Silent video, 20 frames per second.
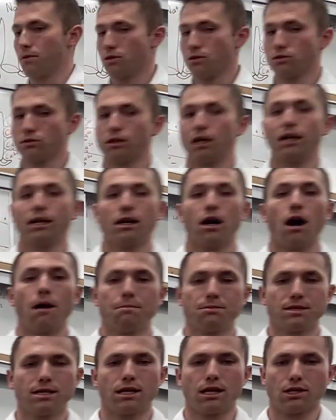Right?
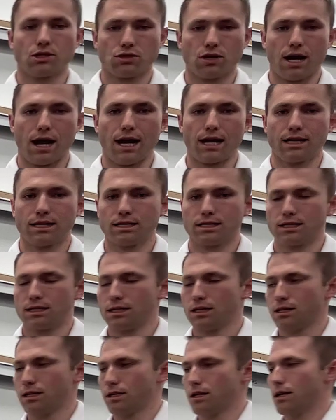Opposite attracts.
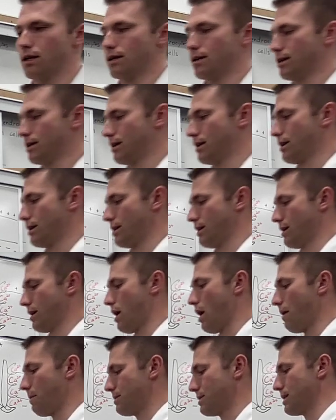
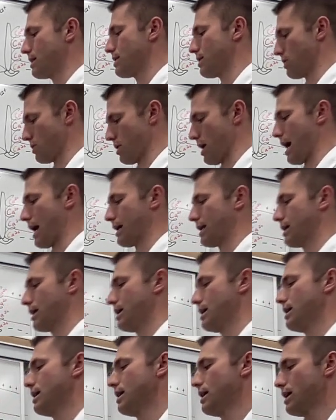Opposites attract.
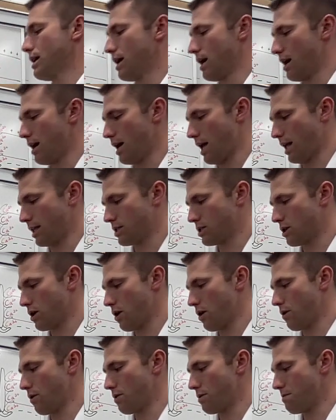And
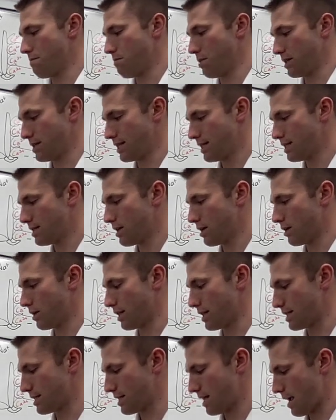so, but since they're the
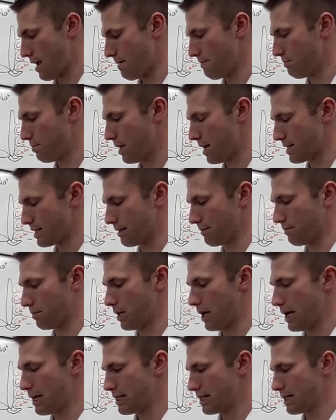same, plus and
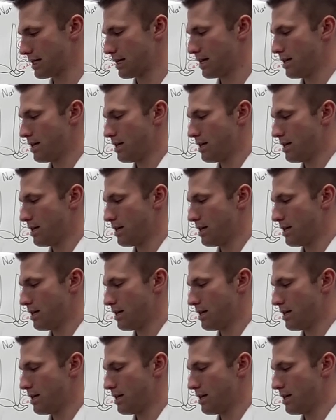plus,